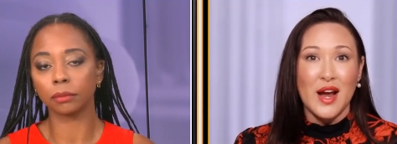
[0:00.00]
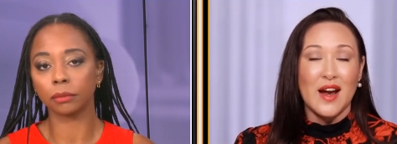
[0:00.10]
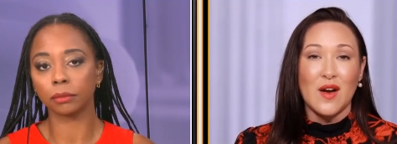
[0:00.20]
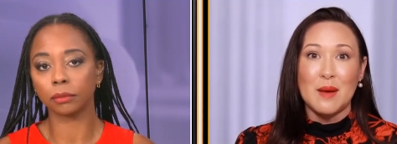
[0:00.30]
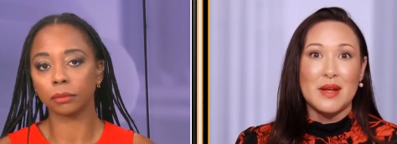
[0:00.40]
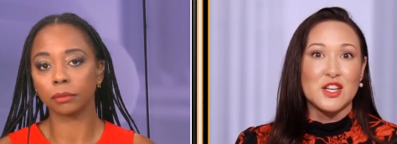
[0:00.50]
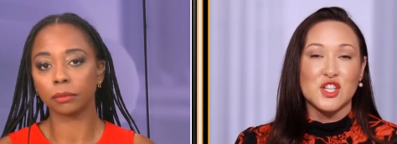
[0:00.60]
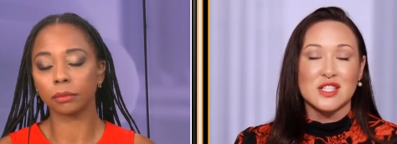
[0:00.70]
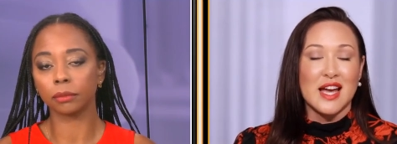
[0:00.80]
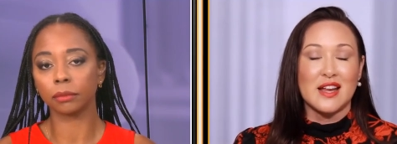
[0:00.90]
Speaker 1: era, I mean it
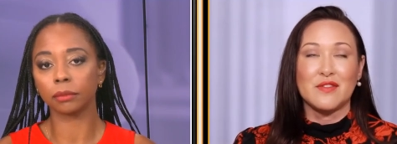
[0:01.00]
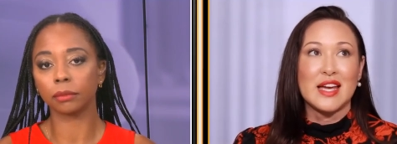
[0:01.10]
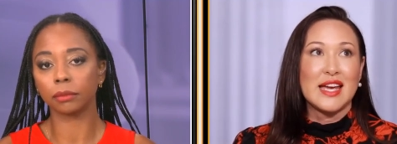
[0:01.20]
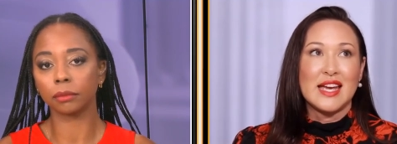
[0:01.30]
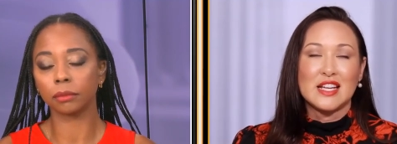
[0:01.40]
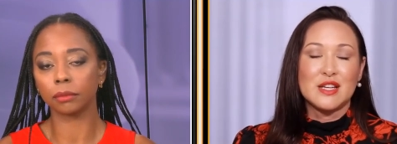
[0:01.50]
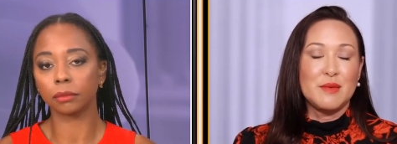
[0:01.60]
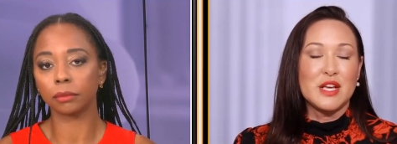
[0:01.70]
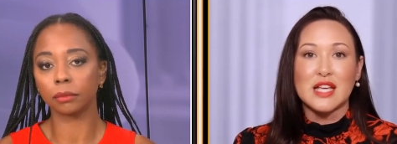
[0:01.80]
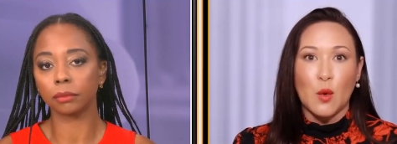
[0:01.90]
just kind of to me
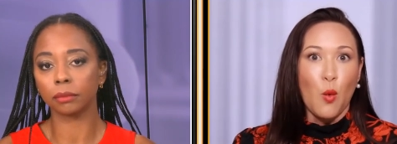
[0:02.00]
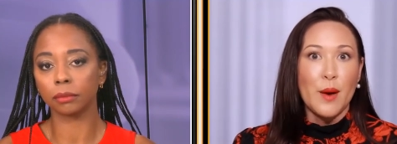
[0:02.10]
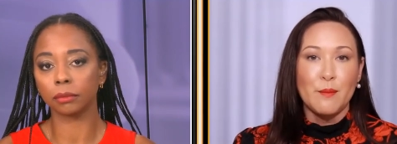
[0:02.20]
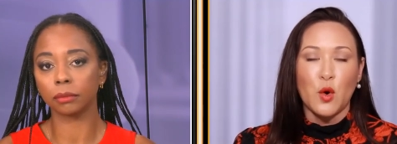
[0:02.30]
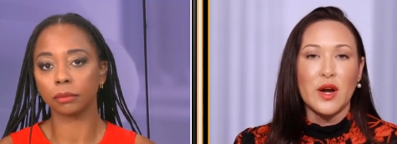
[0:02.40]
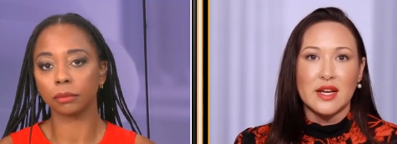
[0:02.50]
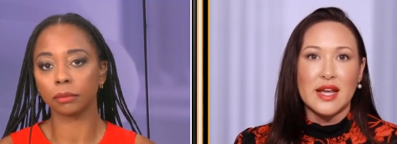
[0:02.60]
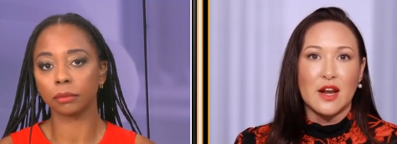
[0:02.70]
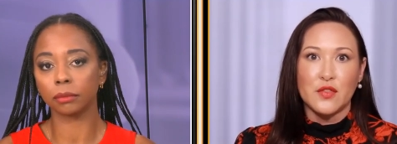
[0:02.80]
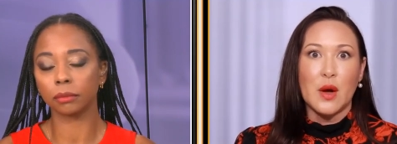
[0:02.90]
is like one more
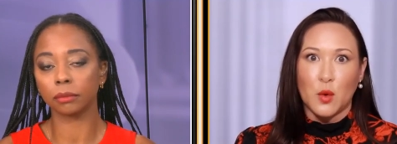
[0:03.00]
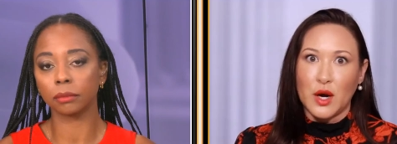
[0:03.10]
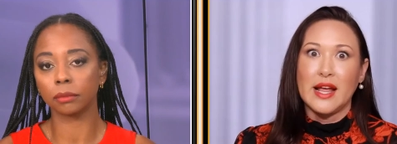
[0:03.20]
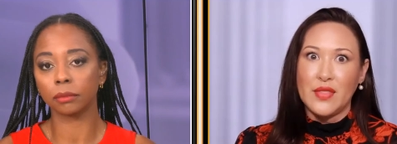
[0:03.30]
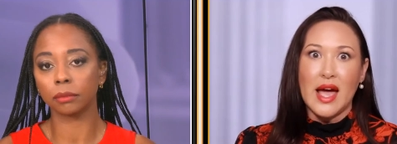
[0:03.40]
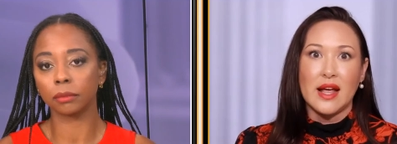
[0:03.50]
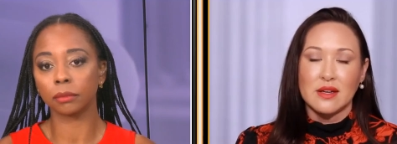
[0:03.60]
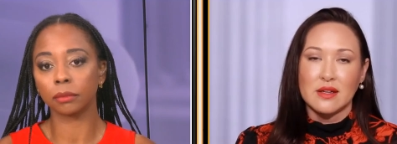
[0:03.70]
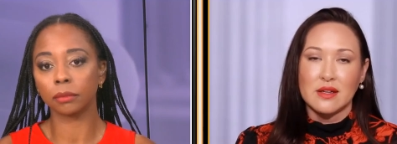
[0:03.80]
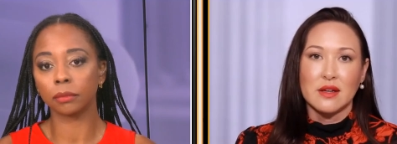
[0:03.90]
indicator that we're in that
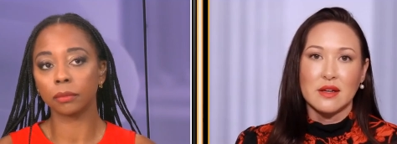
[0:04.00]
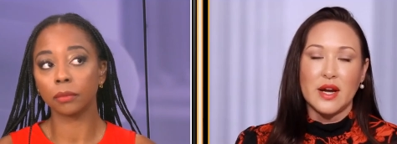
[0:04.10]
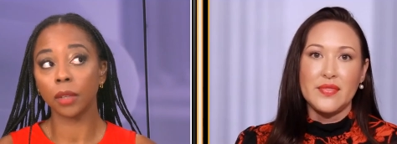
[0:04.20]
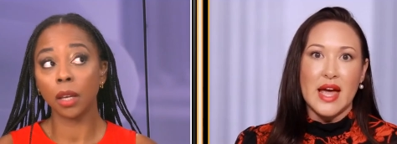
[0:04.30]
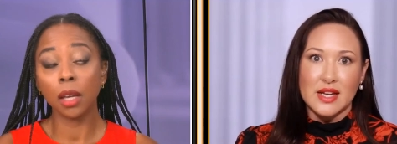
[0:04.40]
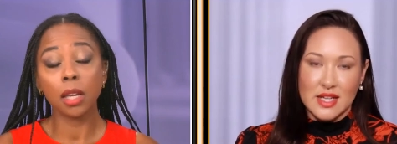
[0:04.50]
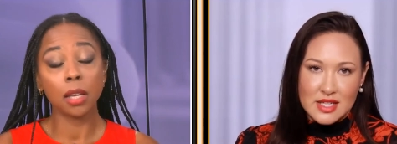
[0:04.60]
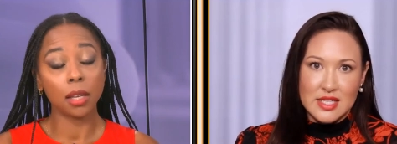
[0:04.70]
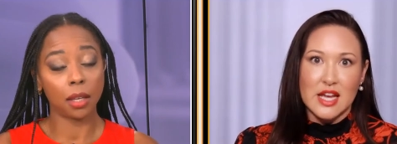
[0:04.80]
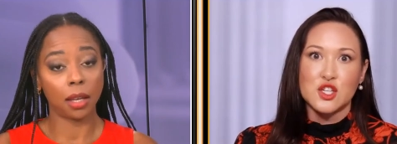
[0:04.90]
we're in that
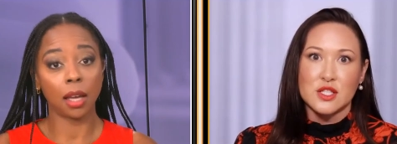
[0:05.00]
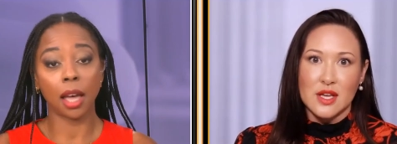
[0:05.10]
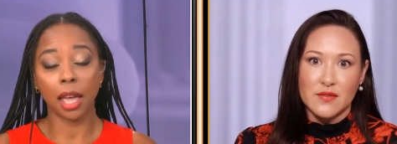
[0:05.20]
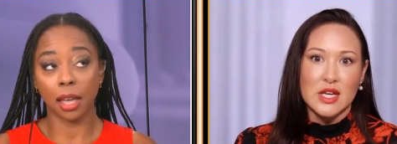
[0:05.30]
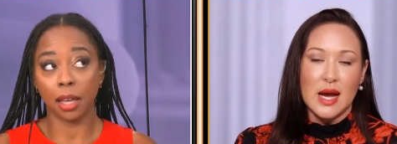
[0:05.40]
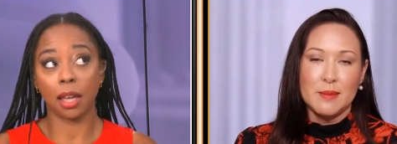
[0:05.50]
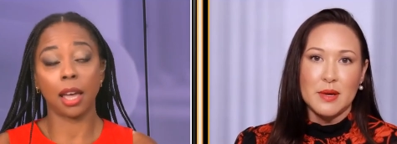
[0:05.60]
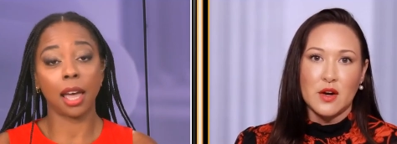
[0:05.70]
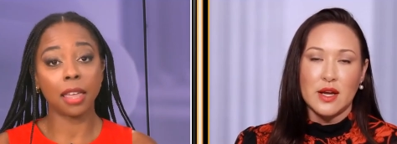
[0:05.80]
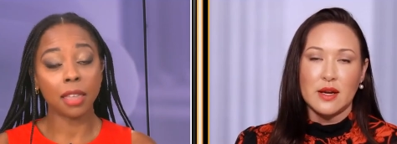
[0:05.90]
contentious I, of a time
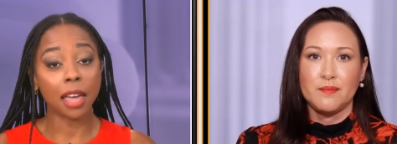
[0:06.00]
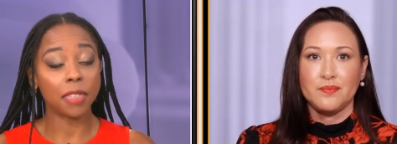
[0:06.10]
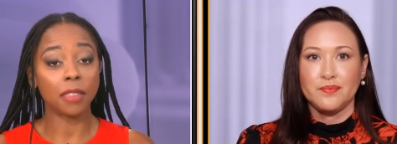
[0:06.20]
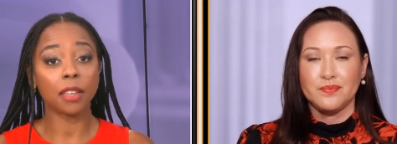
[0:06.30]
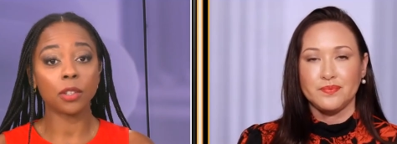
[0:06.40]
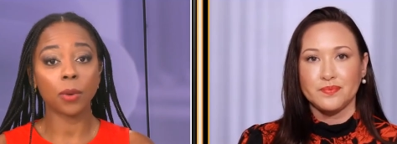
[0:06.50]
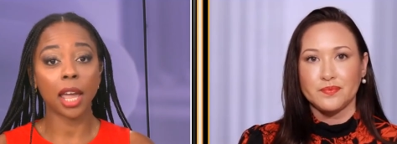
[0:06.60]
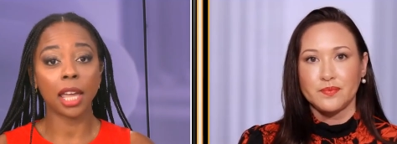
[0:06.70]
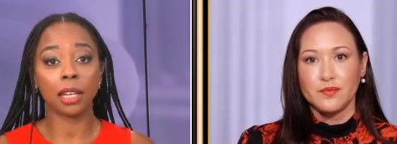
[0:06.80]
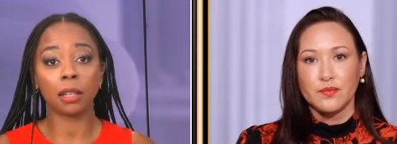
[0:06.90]
period. I,
Speaker 2: I think that's right.
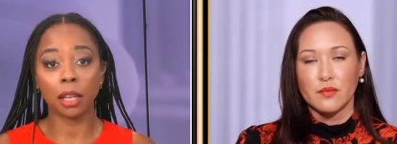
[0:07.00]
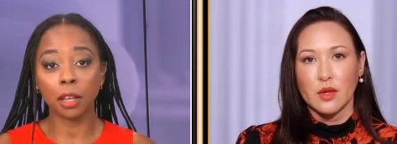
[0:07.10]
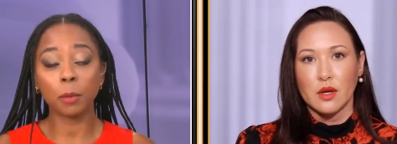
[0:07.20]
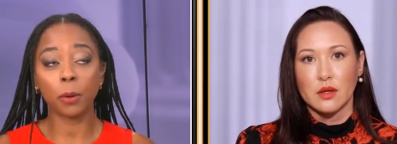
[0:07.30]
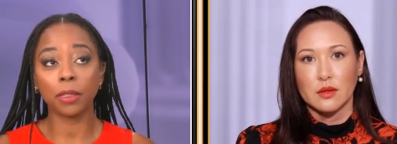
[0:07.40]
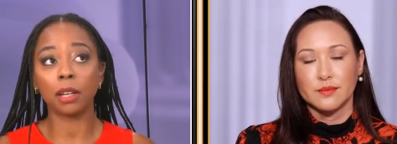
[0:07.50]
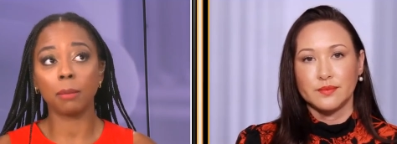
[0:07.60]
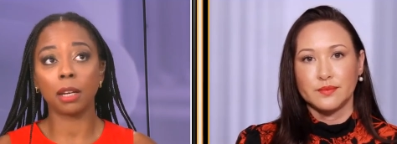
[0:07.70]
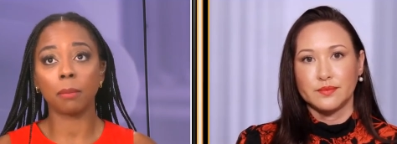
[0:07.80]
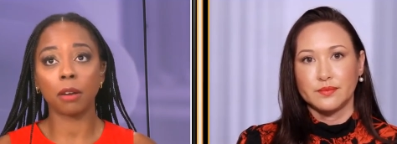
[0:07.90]
And another point that I made
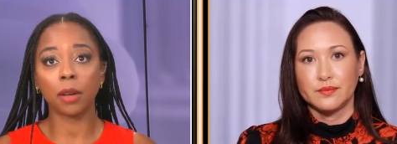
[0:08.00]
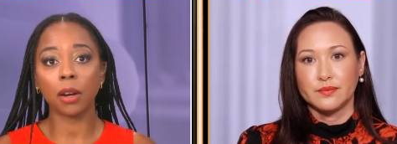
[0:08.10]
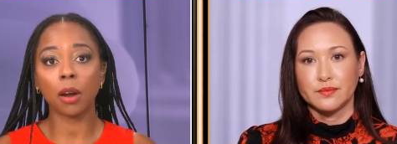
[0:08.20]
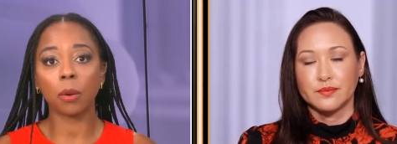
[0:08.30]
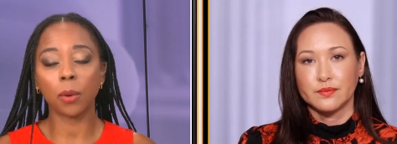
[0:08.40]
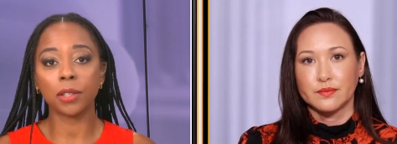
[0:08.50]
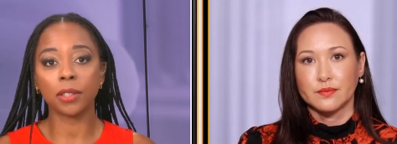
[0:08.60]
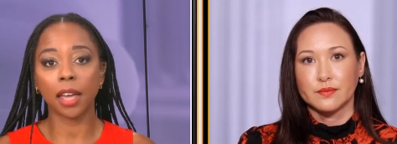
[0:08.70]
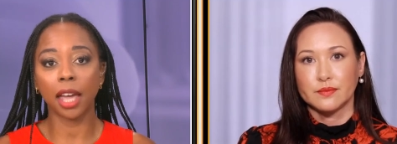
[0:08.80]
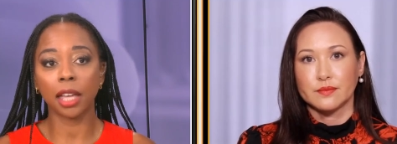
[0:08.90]
on my radar was
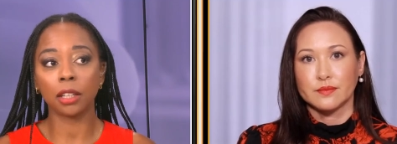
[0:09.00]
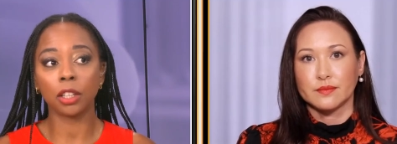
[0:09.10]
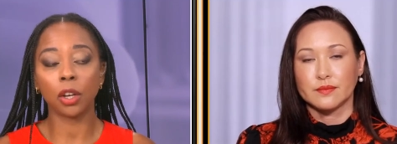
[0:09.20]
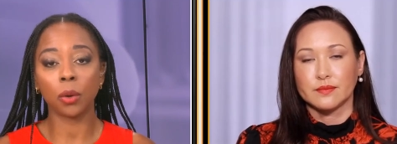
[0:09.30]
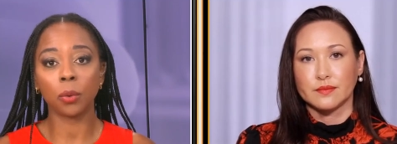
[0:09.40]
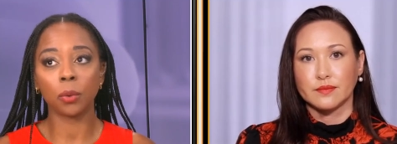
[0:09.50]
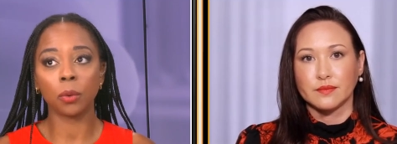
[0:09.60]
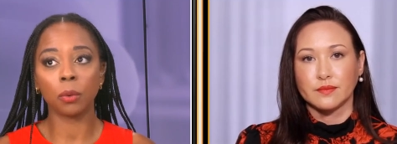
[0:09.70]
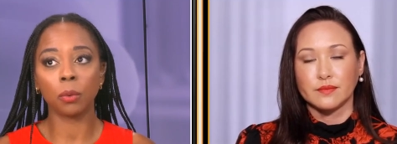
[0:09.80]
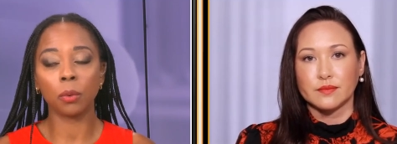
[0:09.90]
that, you know,
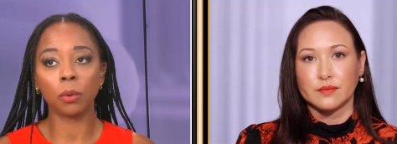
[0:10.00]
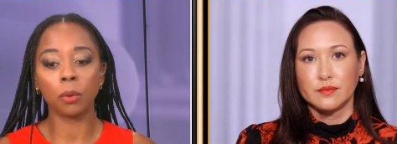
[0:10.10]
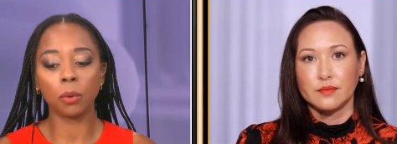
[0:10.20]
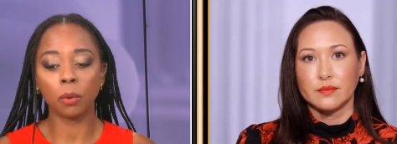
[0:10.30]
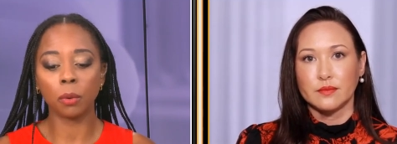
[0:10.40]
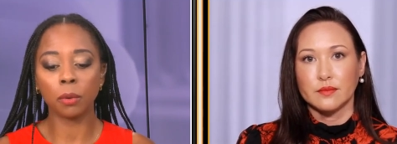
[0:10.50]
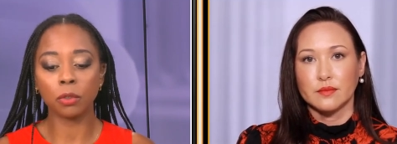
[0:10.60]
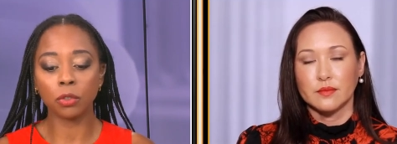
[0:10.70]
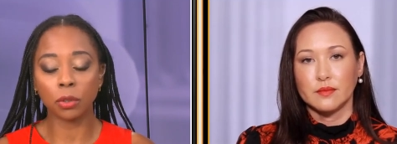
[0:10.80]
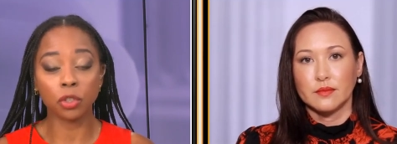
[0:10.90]

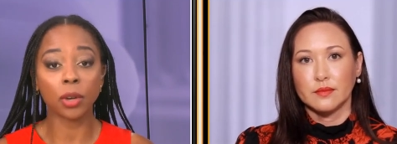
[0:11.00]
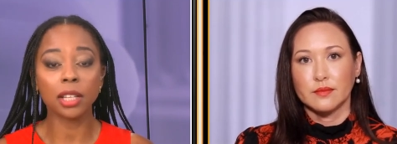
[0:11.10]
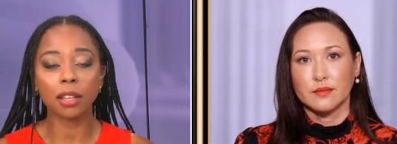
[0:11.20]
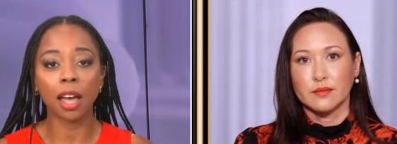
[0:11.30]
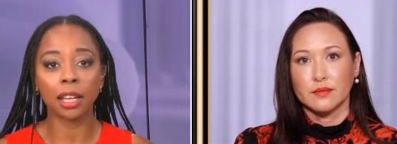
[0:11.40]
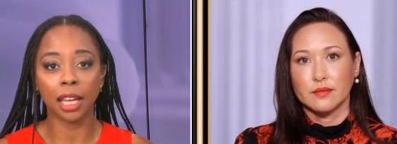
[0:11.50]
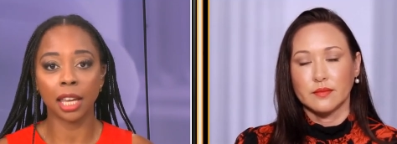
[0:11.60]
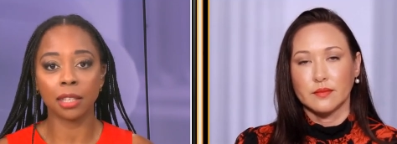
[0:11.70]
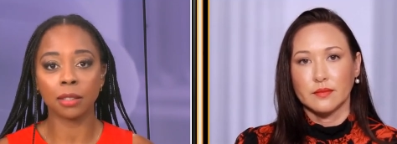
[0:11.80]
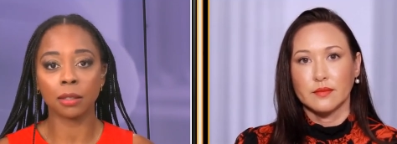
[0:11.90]
the Dred Scott case